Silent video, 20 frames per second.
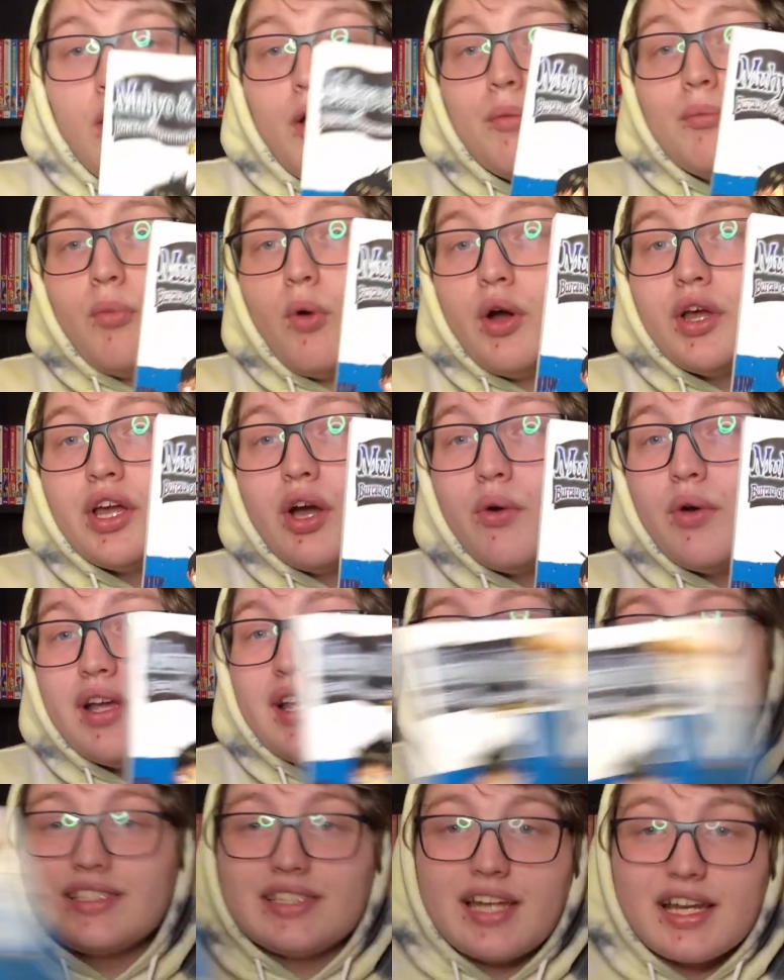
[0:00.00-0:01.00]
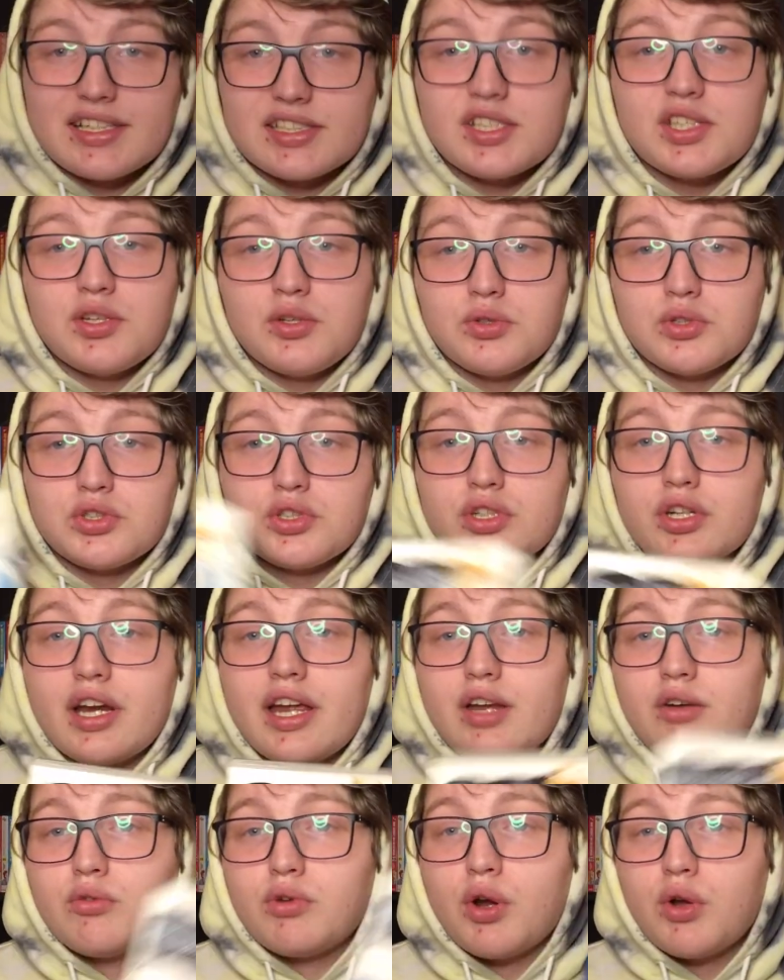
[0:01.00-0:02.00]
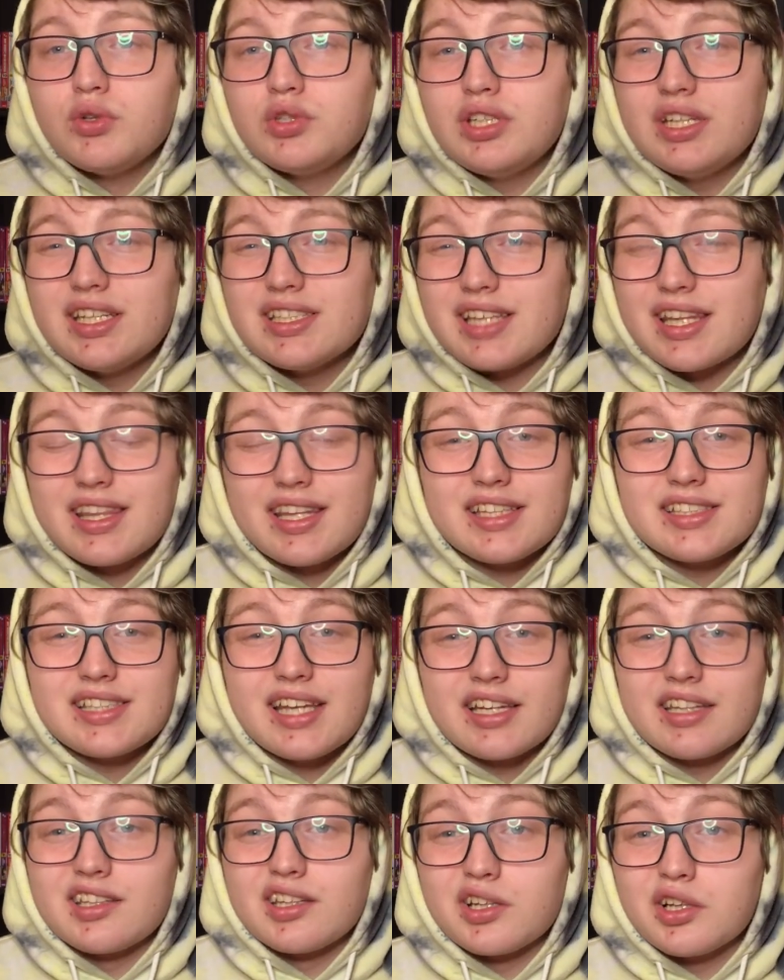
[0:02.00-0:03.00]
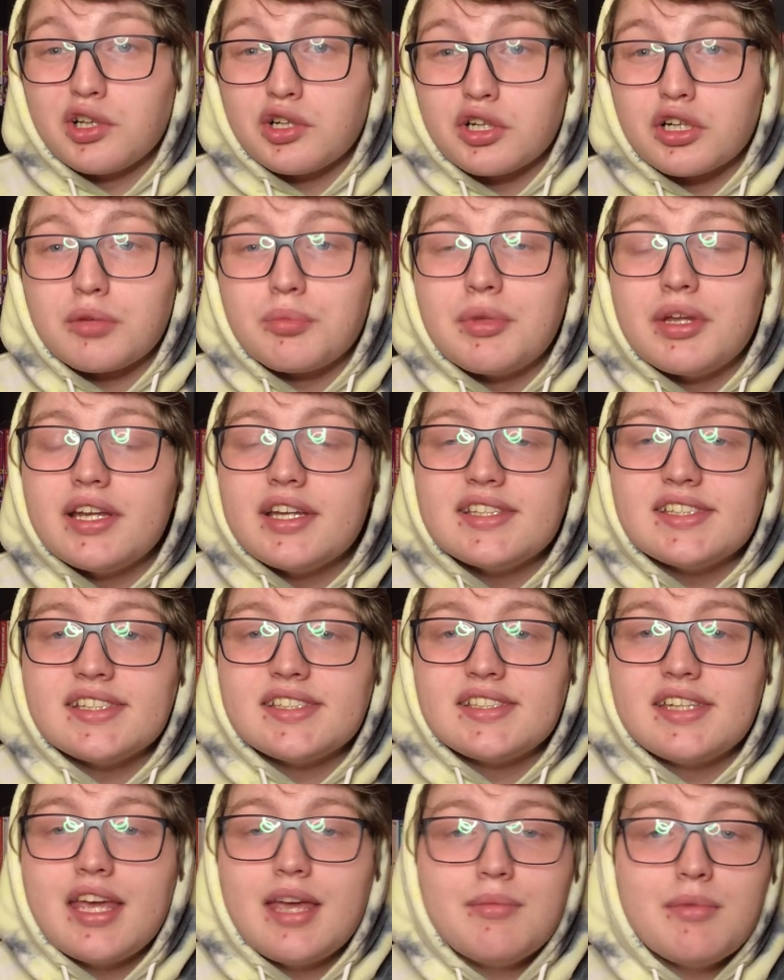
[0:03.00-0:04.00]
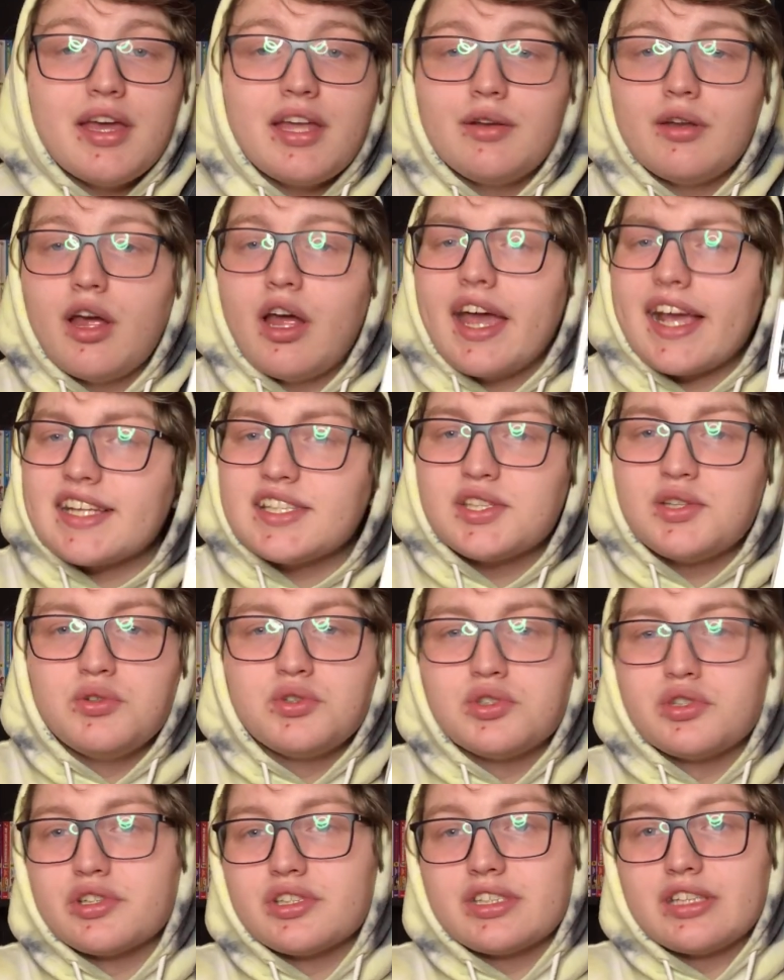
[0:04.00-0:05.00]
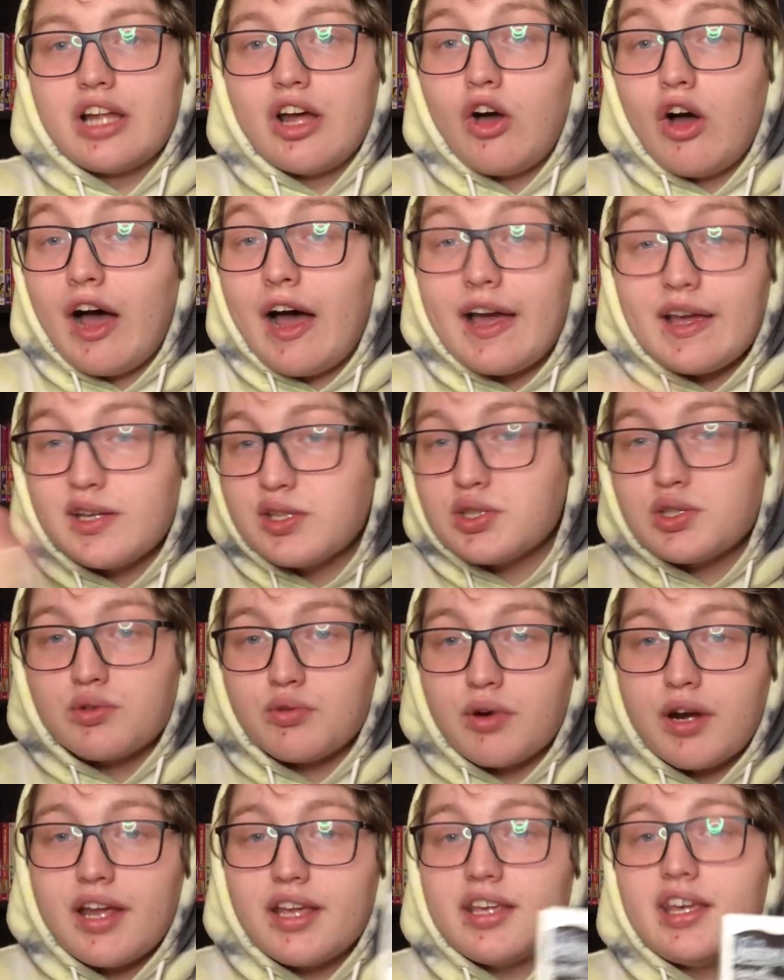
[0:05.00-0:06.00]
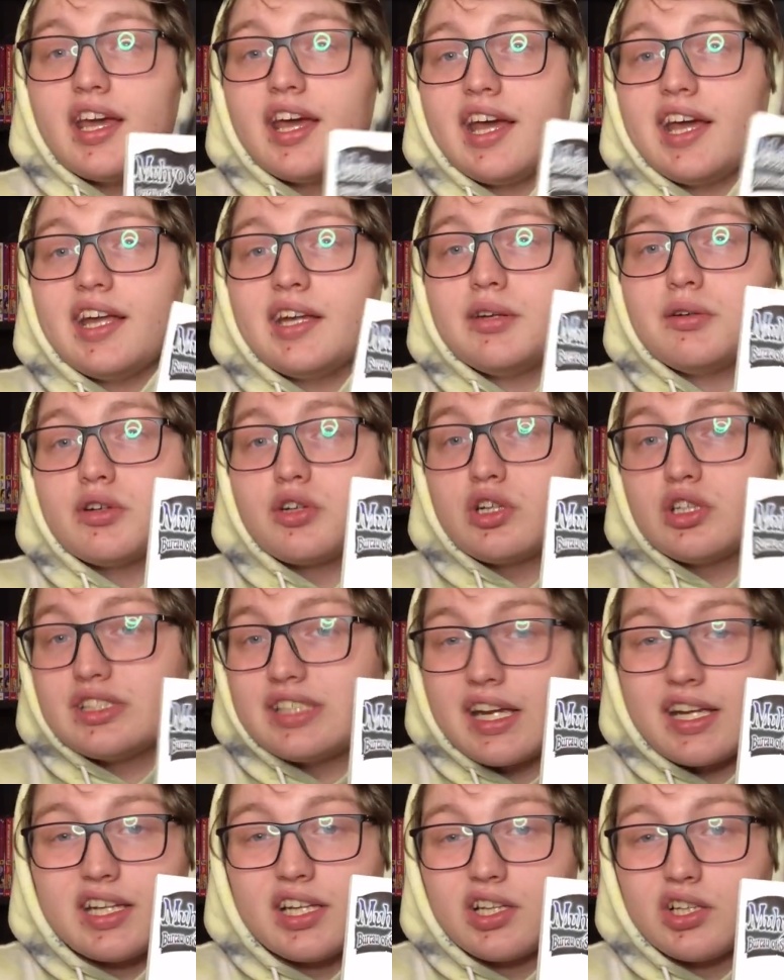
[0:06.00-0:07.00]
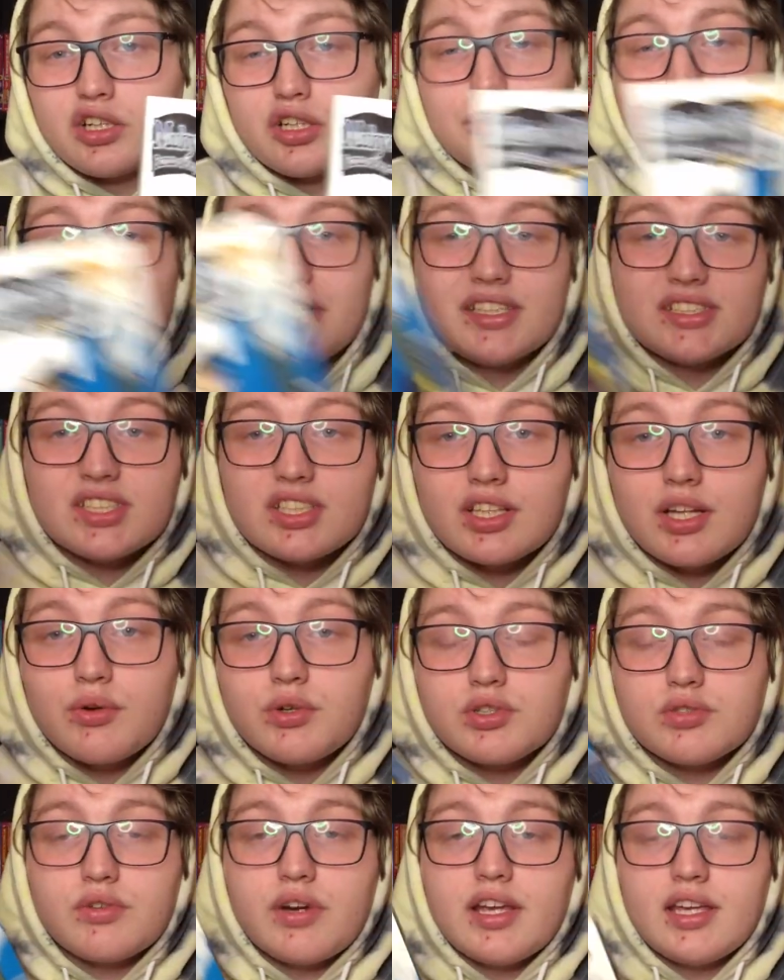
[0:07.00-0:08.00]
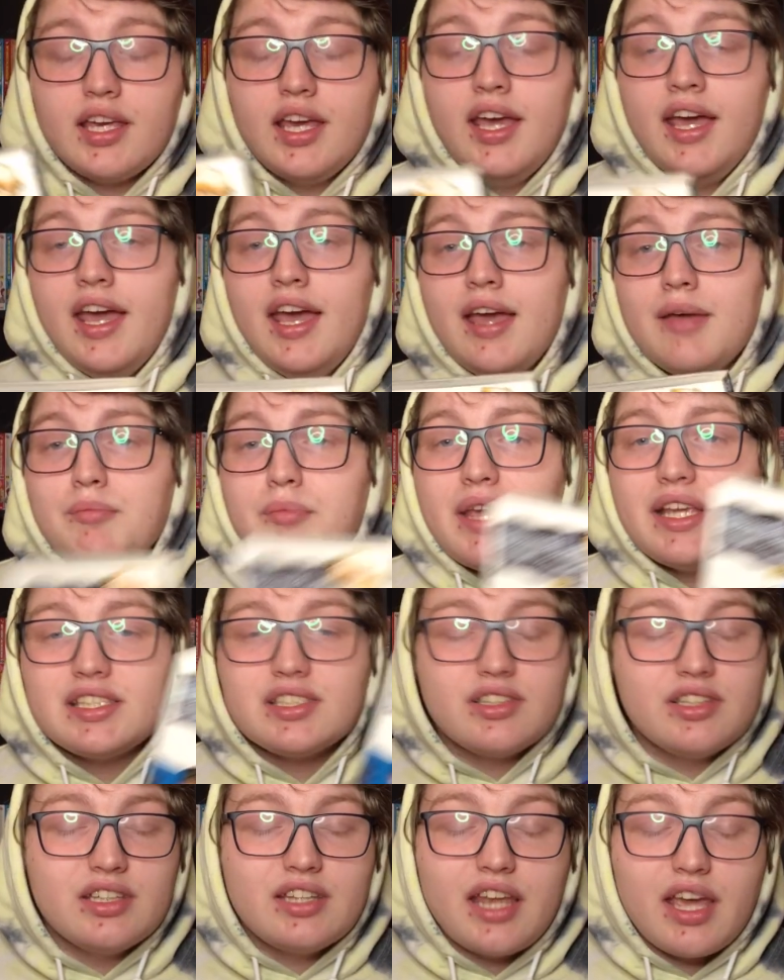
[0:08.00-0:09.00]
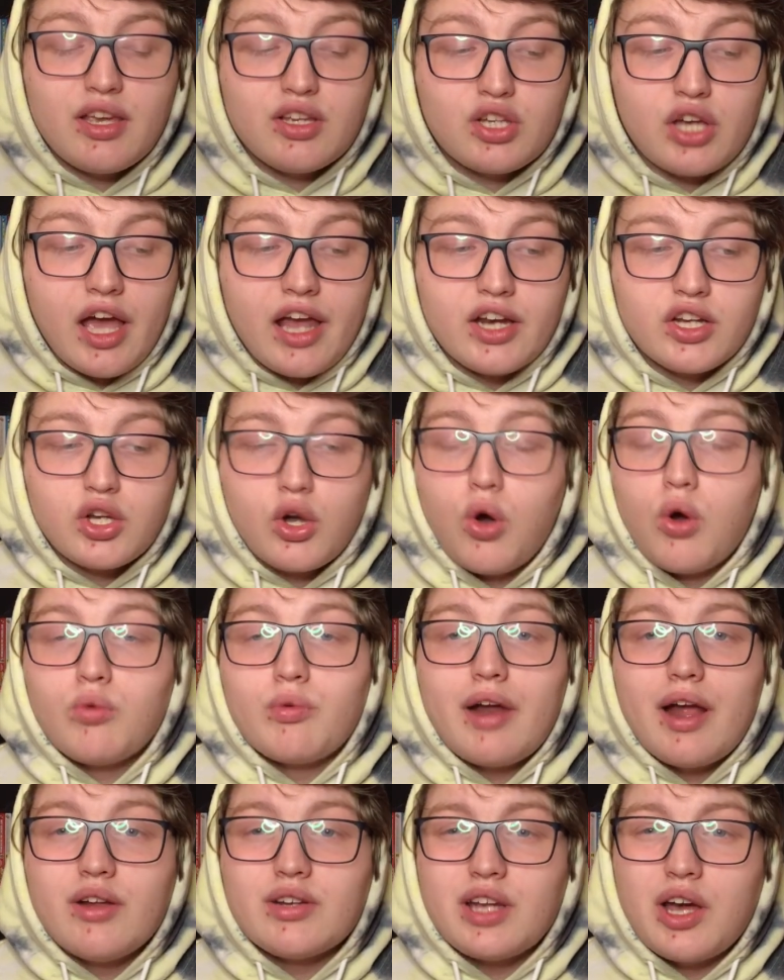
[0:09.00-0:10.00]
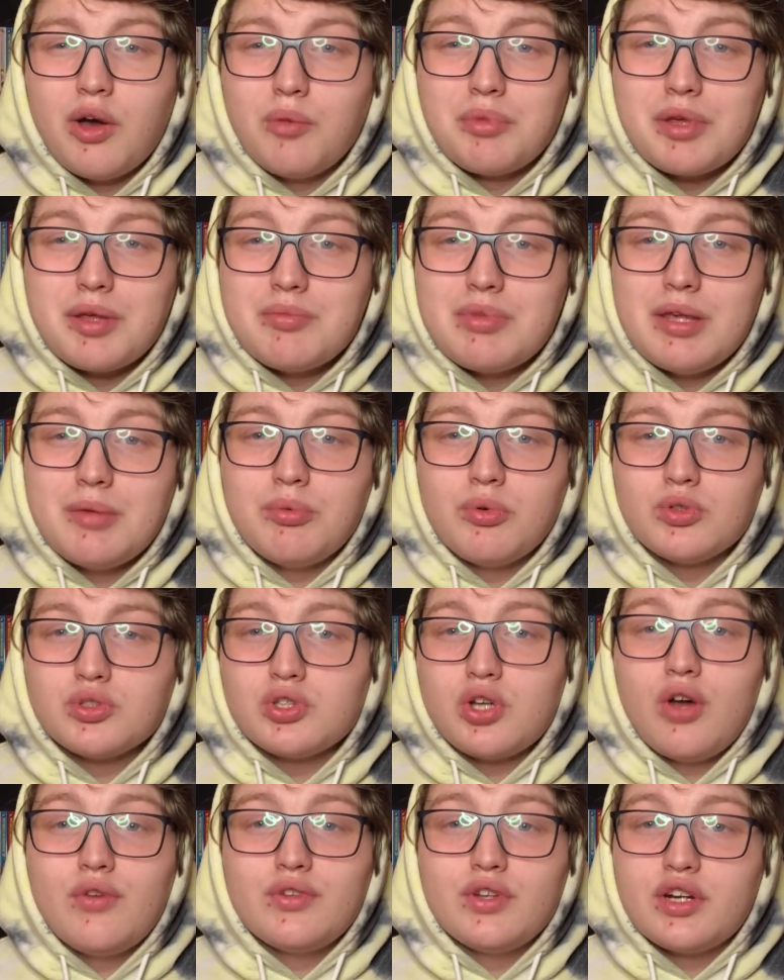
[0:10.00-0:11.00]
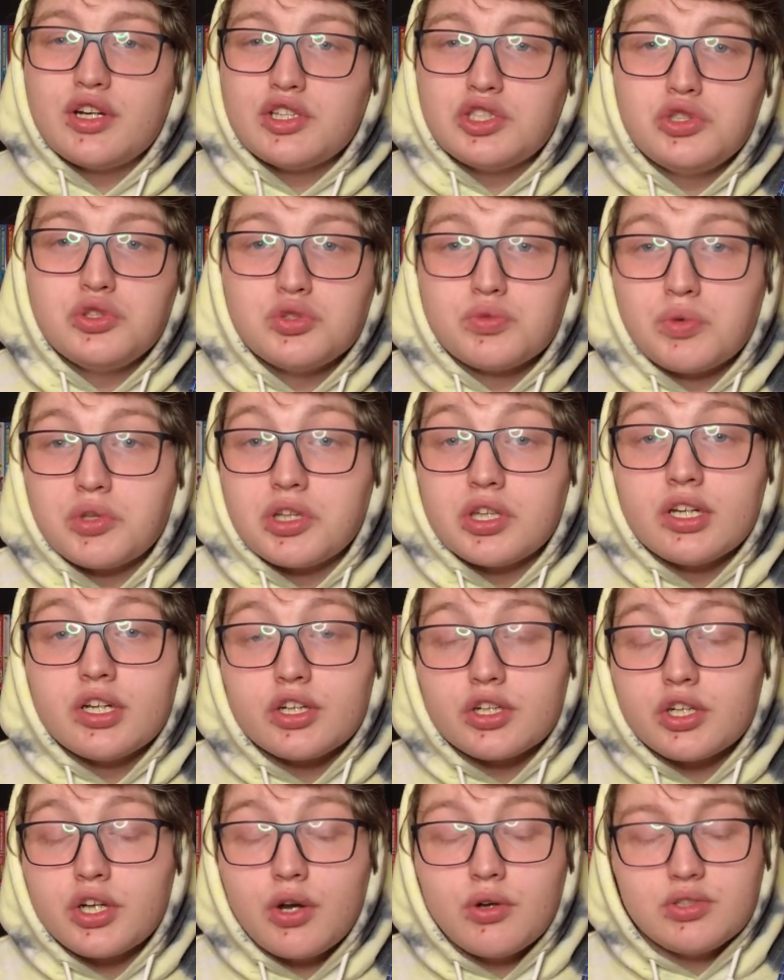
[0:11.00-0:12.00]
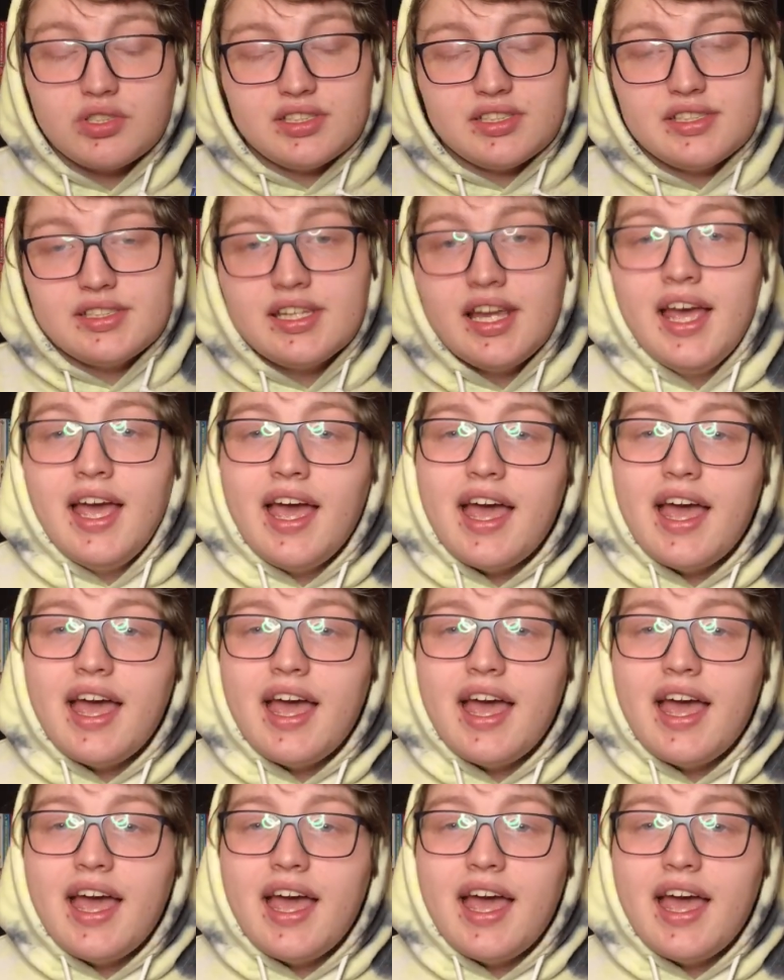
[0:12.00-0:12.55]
Moyo is an executioner, and Roji is, I think, a second clerkman is his name. And executioner is the highest rank, and second clerkman is the lowest rank. Basically, they kind of go around helping people solve their issues with their ghosts.